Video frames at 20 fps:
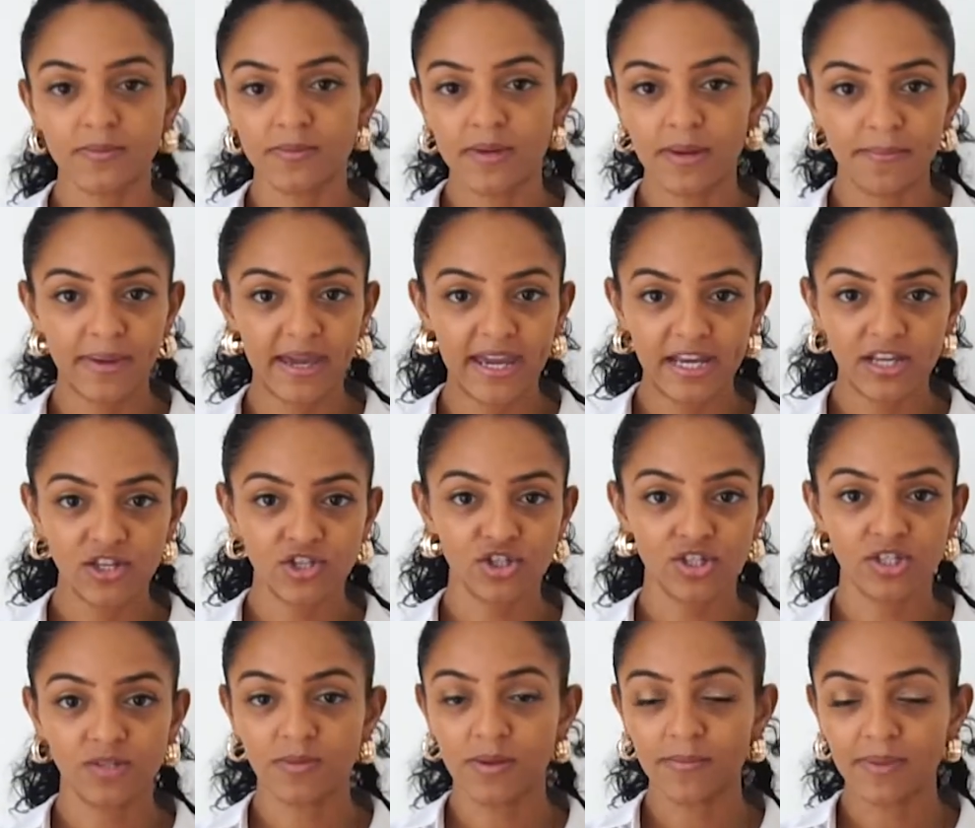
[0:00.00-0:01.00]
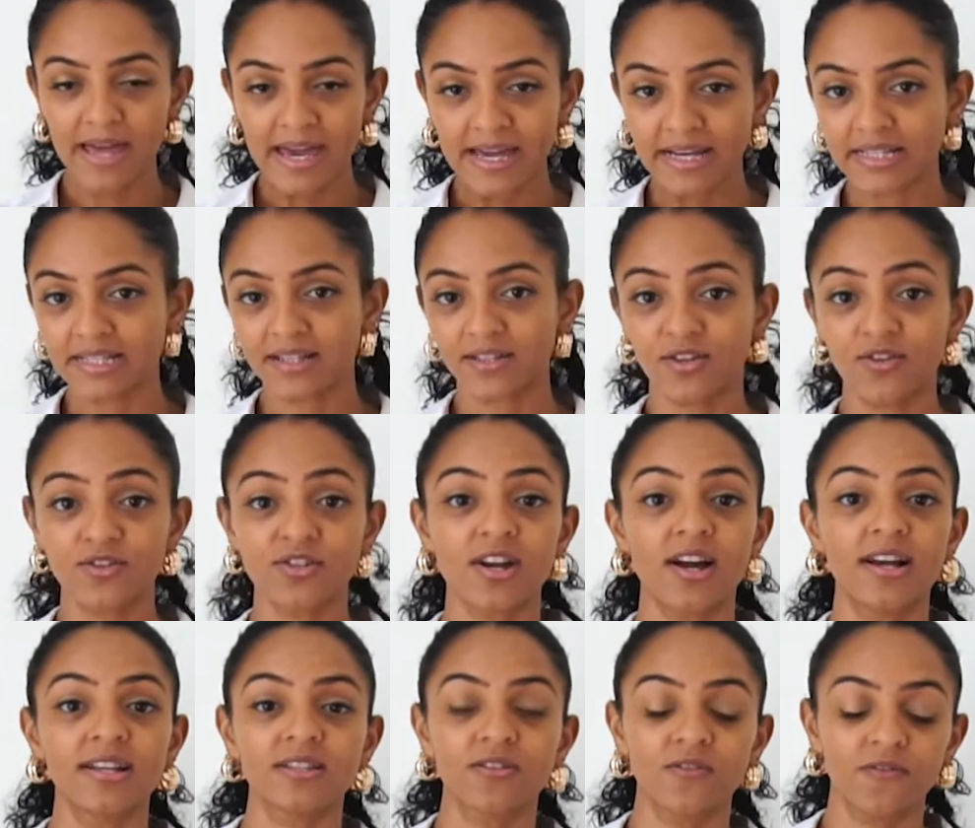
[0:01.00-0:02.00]
my beiges, my blacks and those
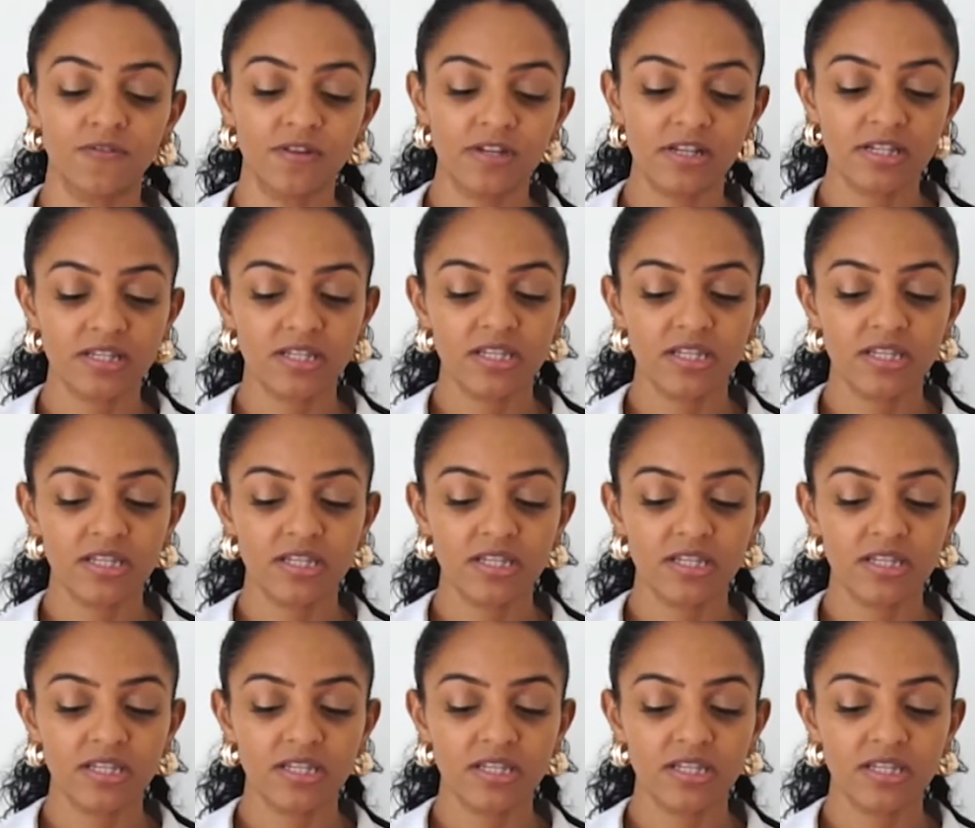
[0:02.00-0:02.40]
kinds of things.